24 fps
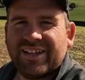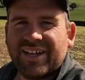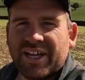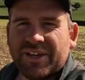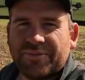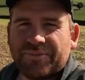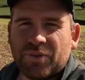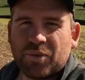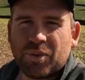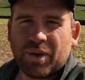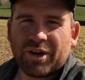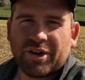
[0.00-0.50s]
And
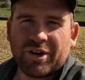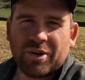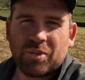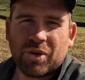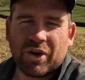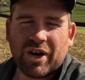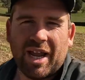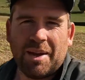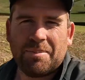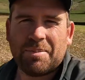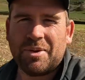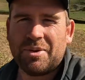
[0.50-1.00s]
if you're wondering what
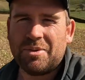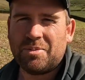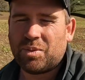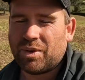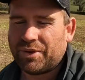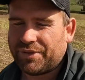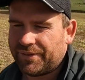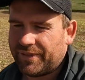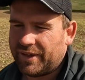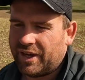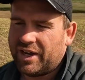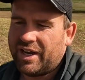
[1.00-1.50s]
happened
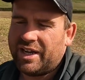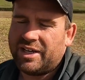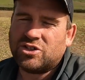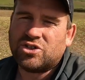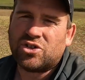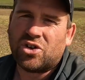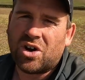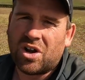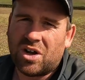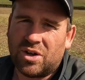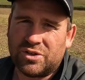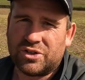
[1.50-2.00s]
with the
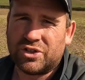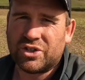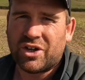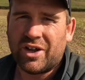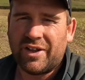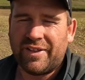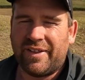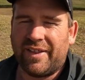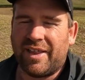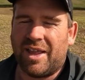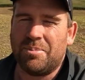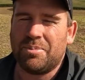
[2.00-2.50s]
trial
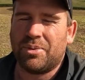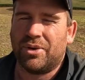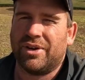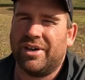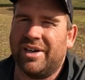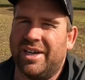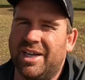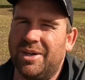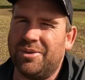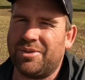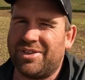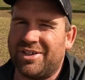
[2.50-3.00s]
site that they put in
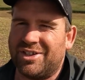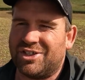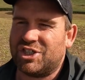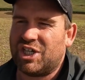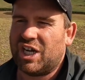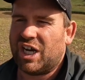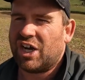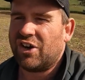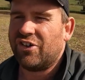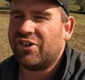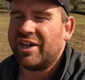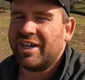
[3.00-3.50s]
here with the
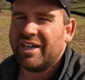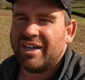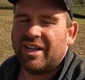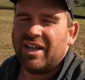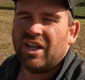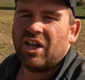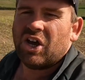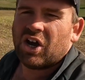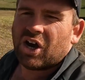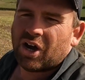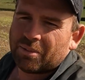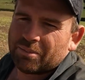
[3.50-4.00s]
chicory,
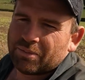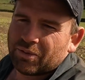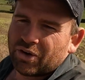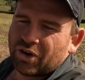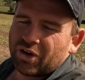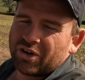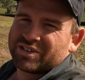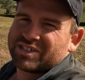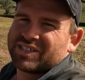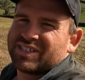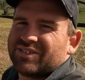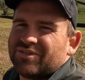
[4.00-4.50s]
I'm
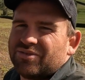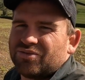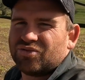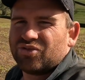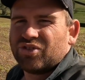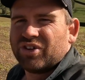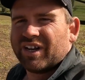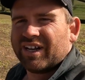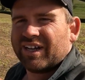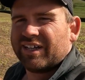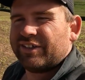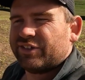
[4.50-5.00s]
not
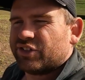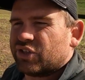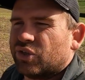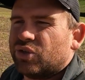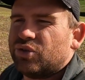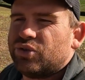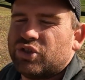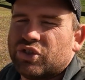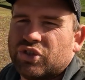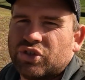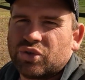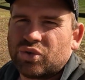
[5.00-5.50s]
really
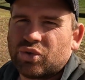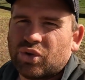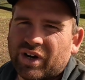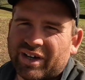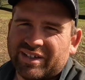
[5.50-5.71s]
too sure.